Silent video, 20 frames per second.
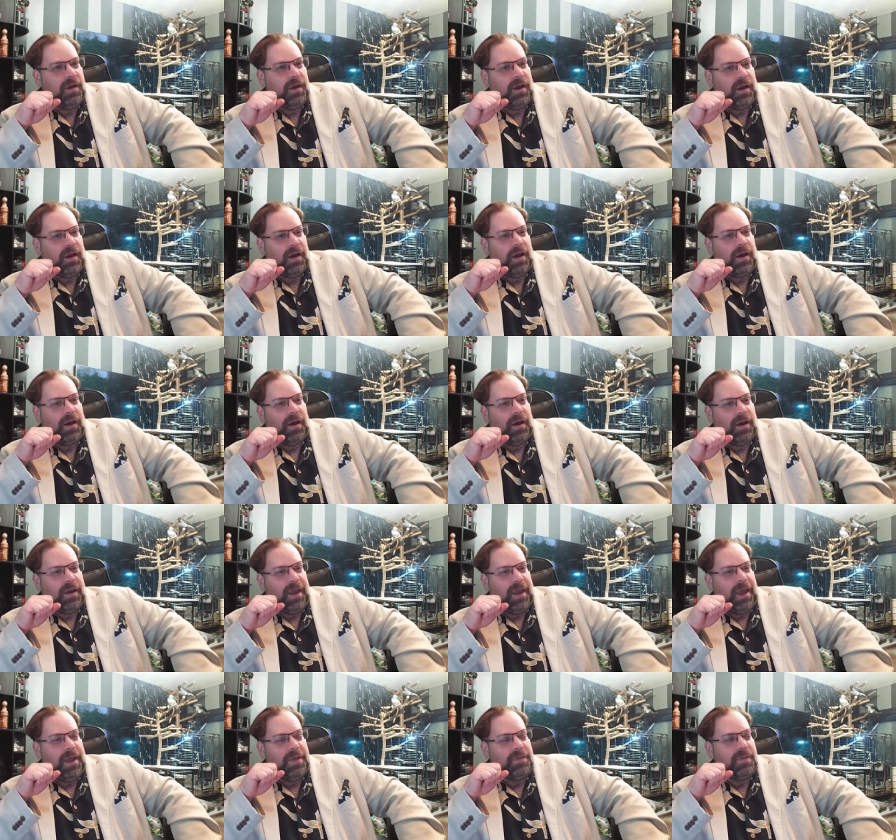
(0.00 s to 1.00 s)
Uh,
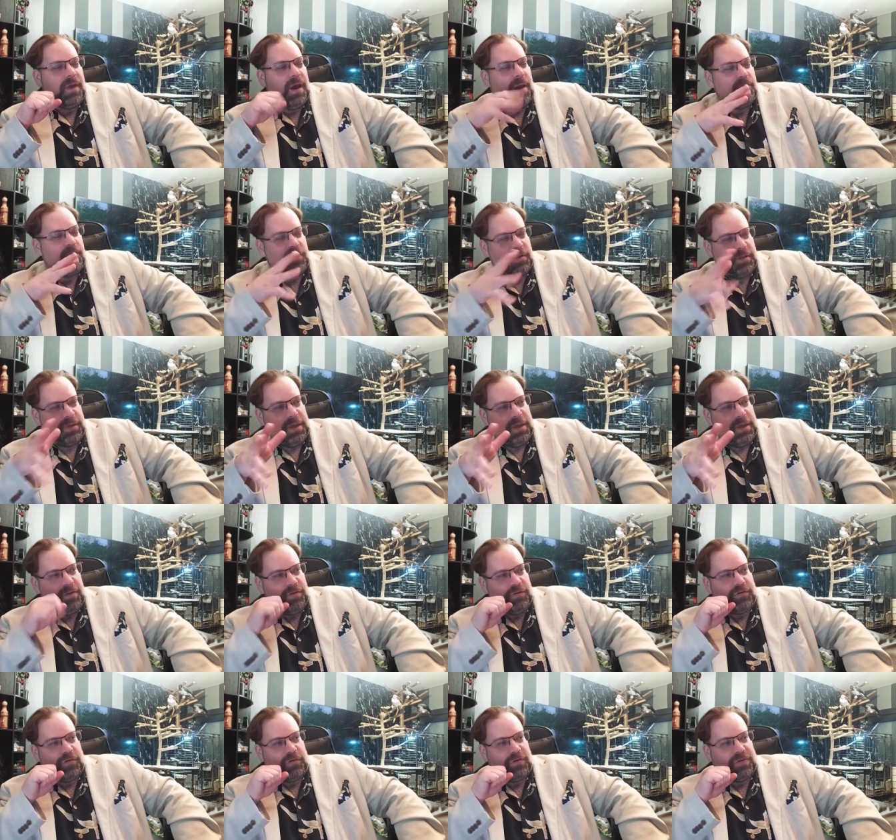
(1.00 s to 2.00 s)
and I'm really
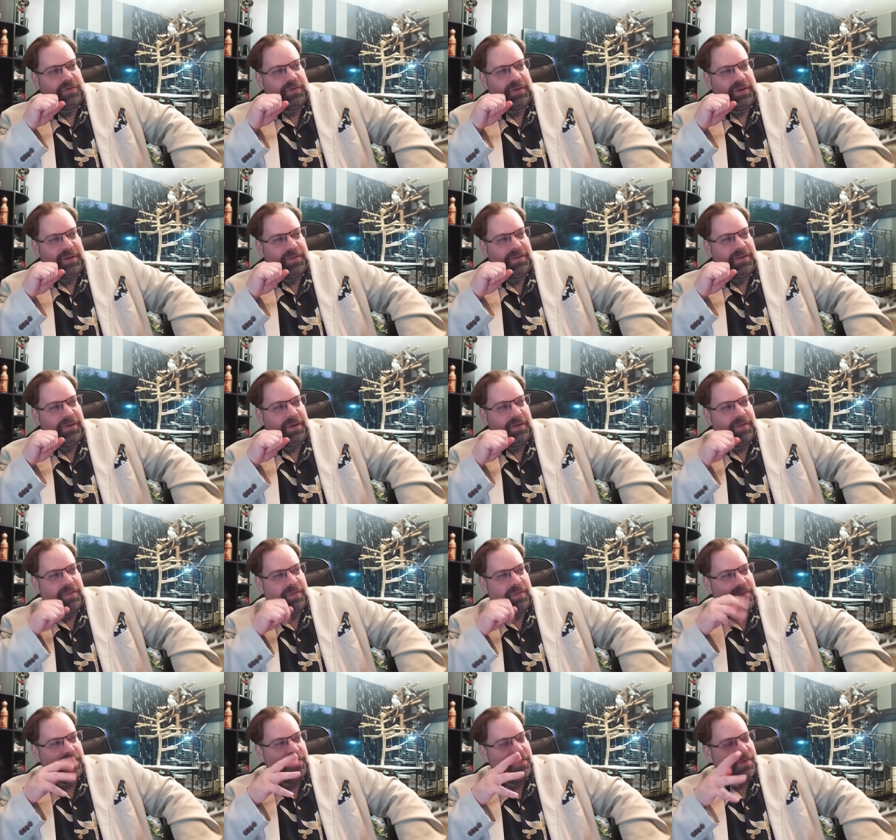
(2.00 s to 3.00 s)
interested
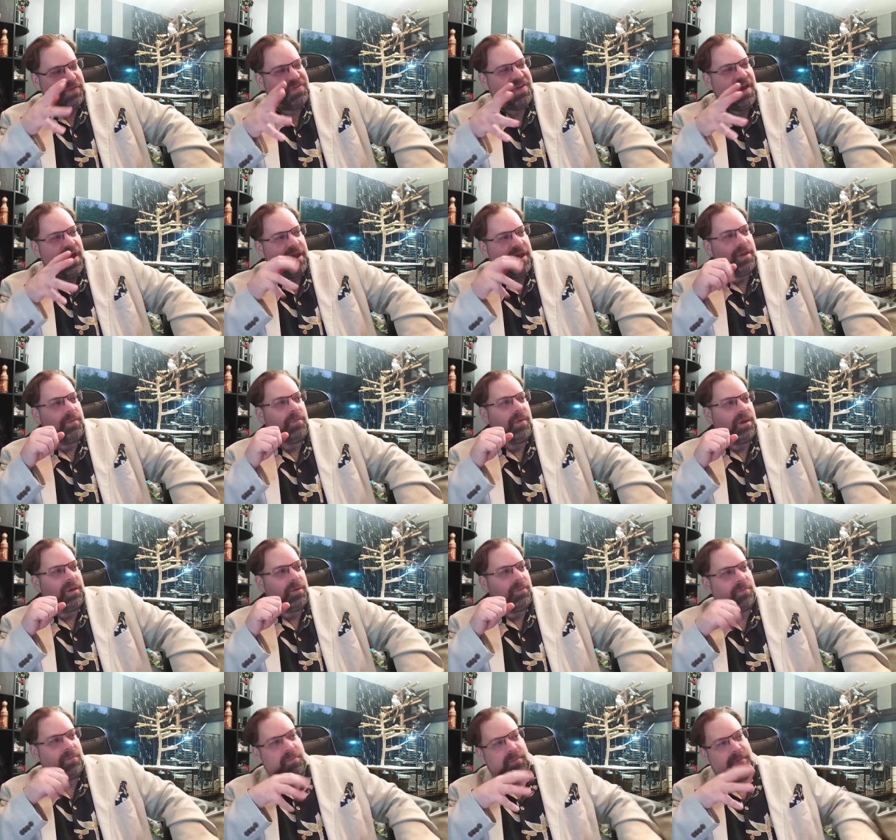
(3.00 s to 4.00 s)
in the
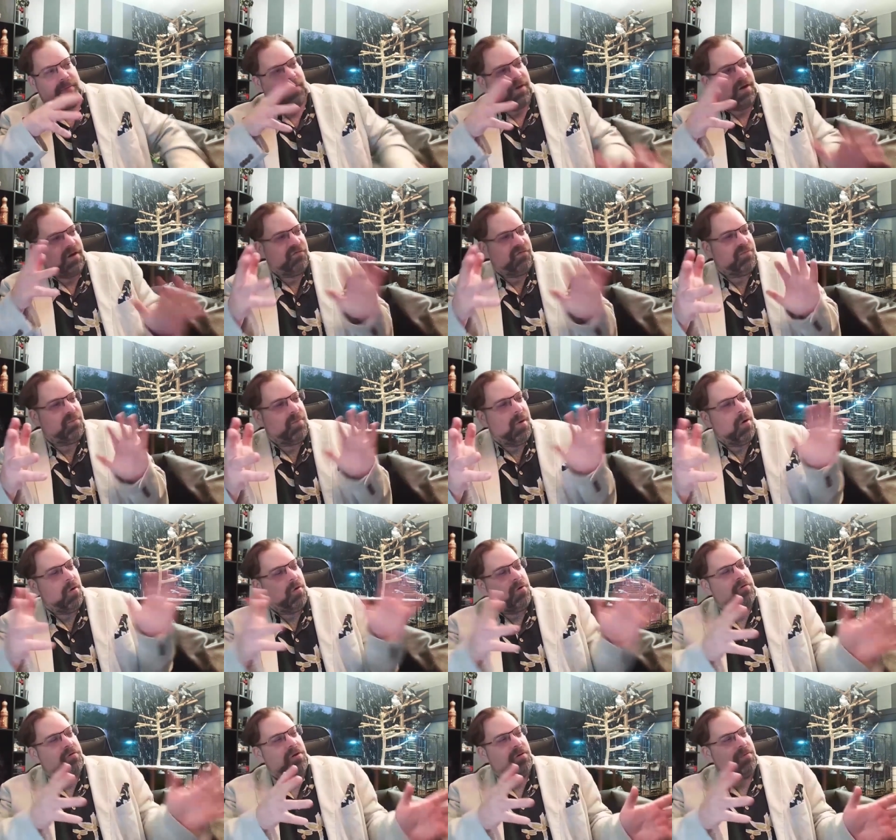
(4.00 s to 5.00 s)
timing of
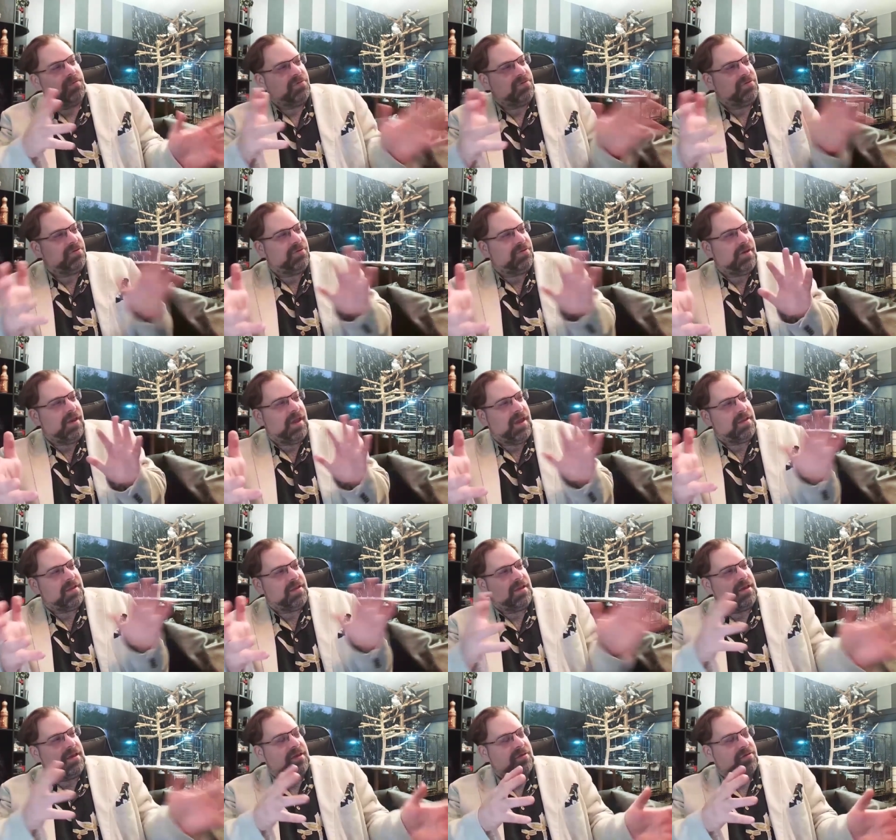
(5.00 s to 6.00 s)
pogroms
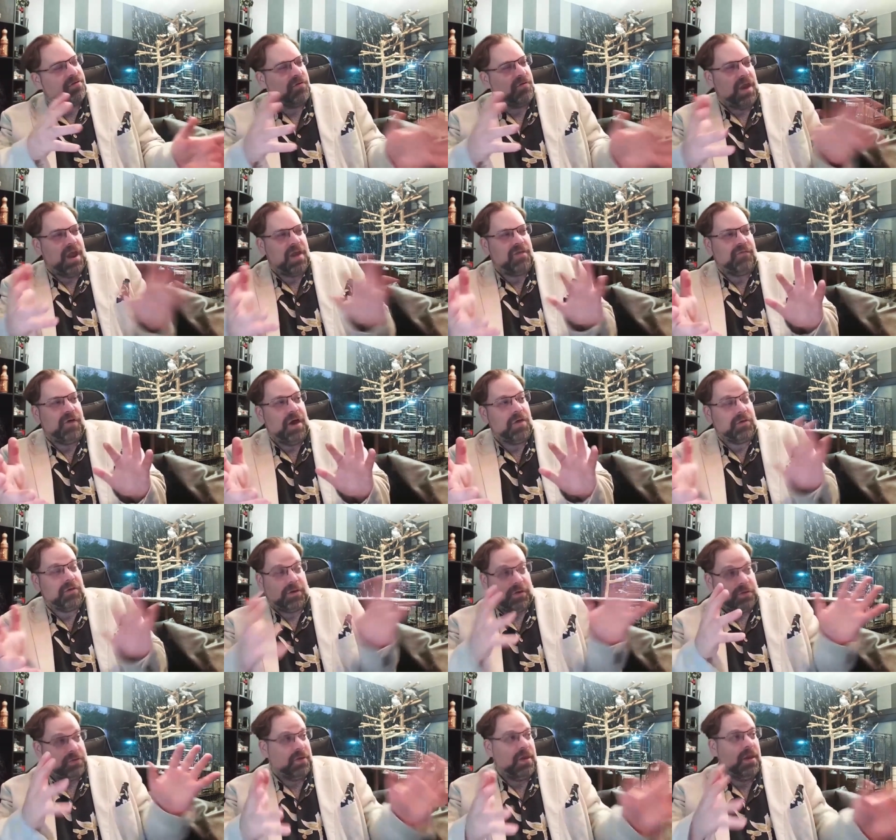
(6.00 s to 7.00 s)
and his grandfather,
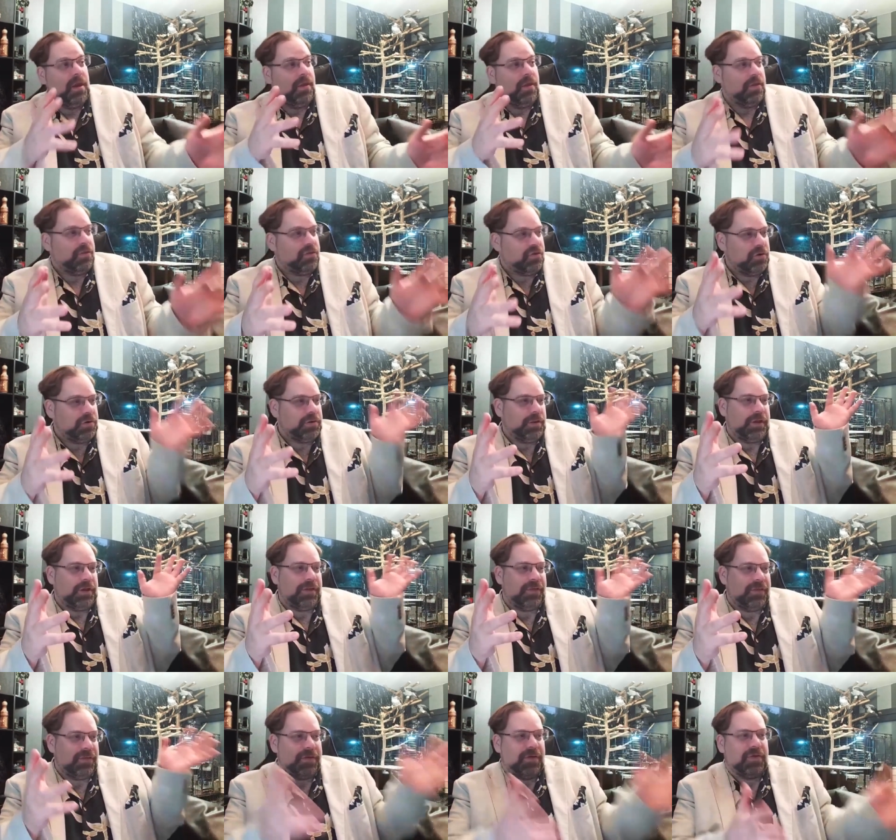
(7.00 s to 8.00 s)
because certainly
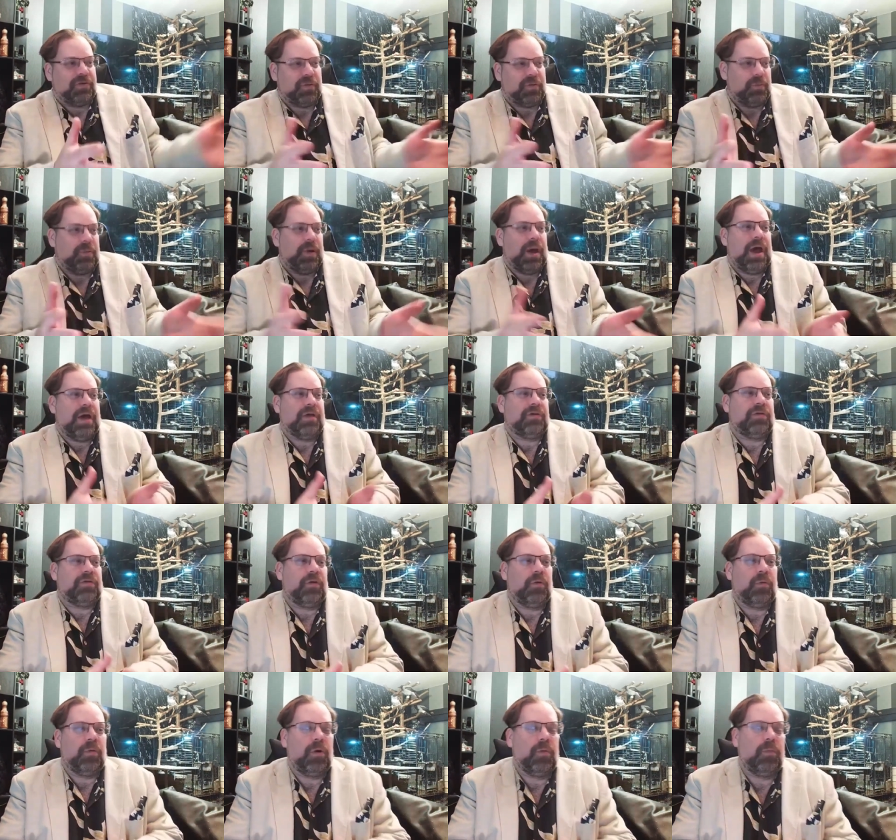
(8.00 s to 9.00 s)
in the distant past
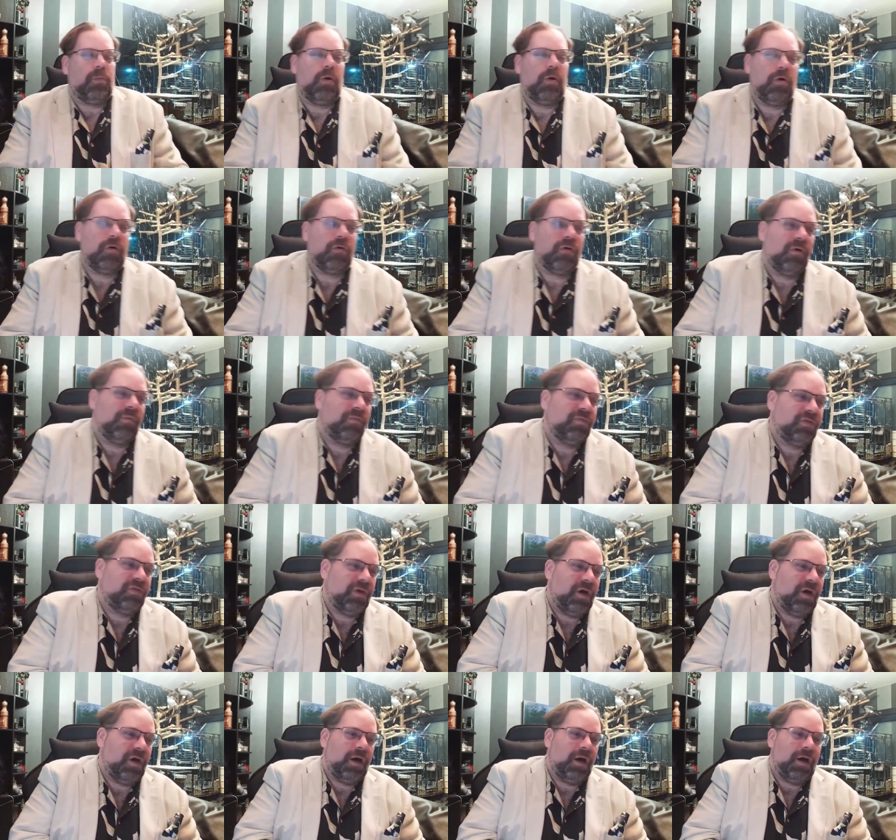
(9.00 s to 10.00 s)
there were pogroms
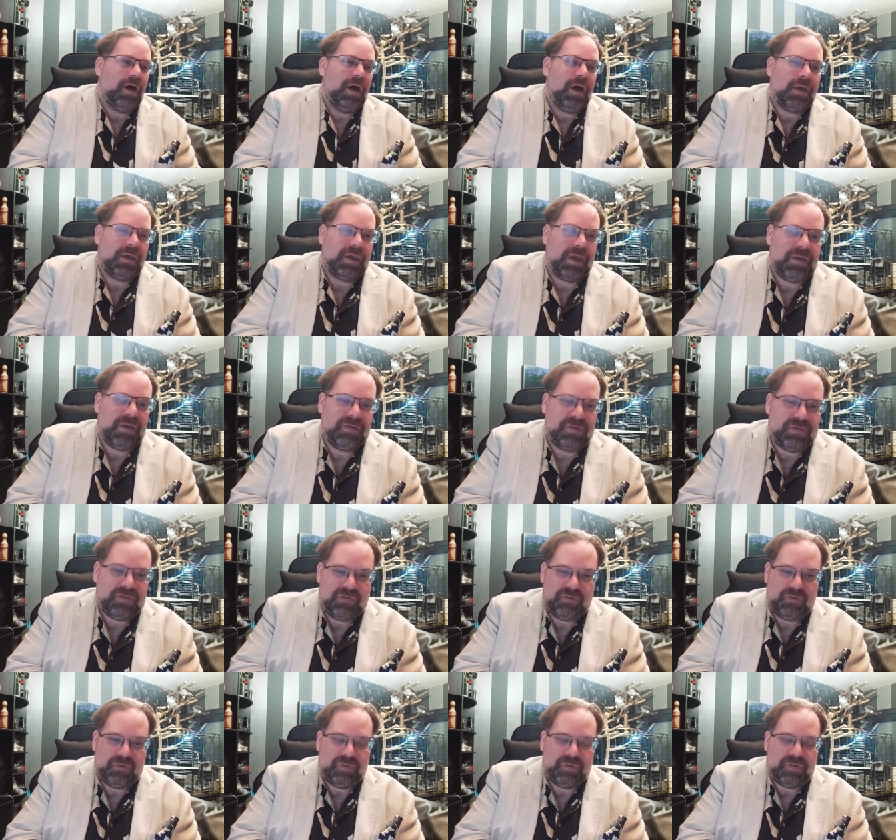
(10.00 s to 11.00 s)
uh, against
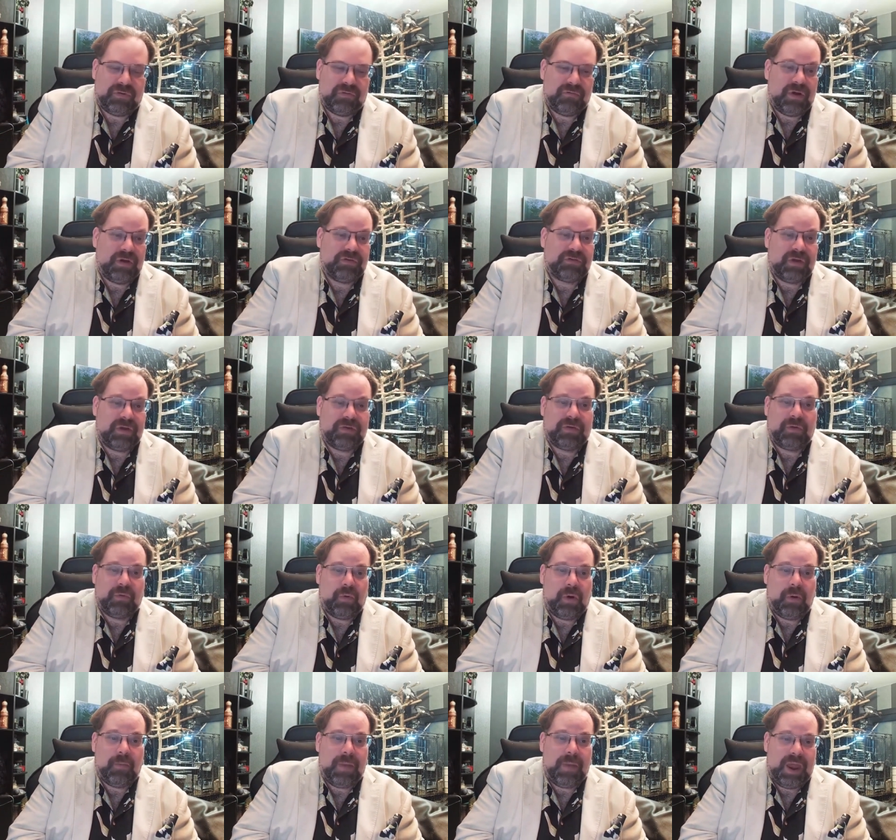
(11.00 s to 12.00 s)
Jews in Russia, as there
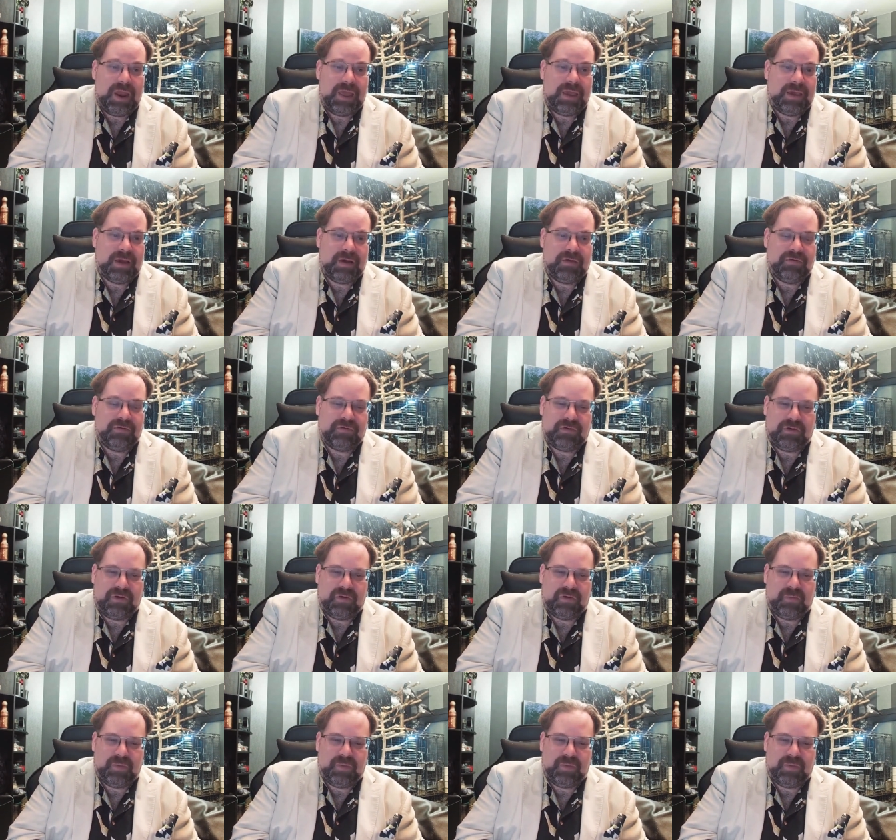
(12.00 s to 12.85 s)
were many countries.